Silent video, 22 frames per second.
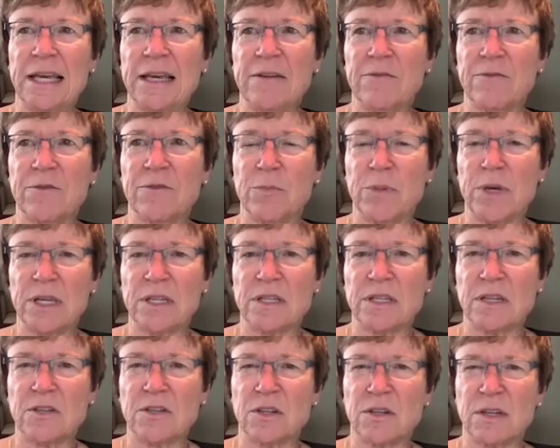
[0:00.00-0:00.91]
For being
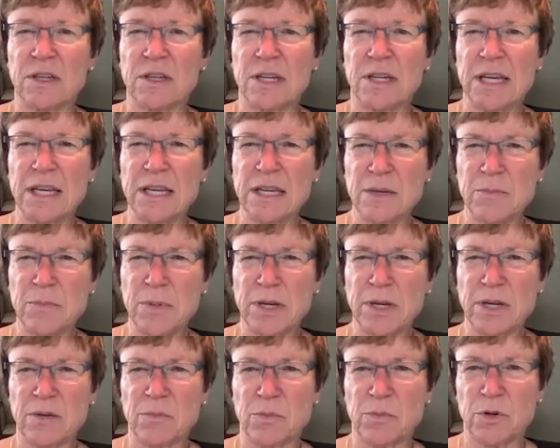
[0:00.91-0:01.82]
such an
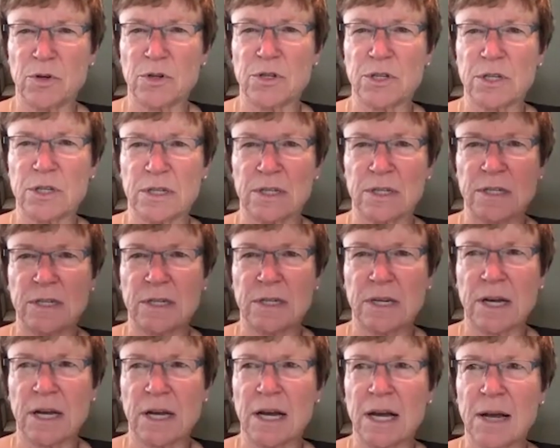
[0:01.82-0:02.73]
independent person,
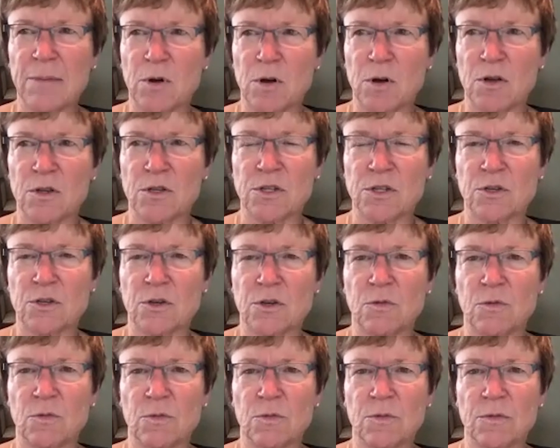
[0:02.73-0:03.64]
I'm
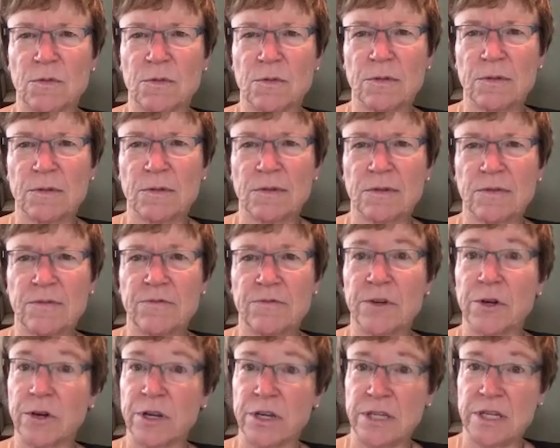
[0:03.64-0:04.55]
also
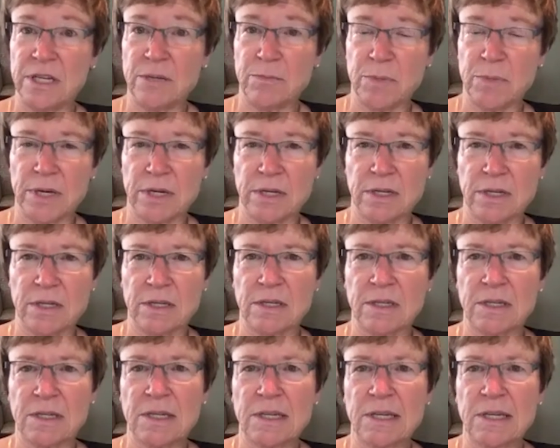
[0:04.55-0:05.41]
very dependent.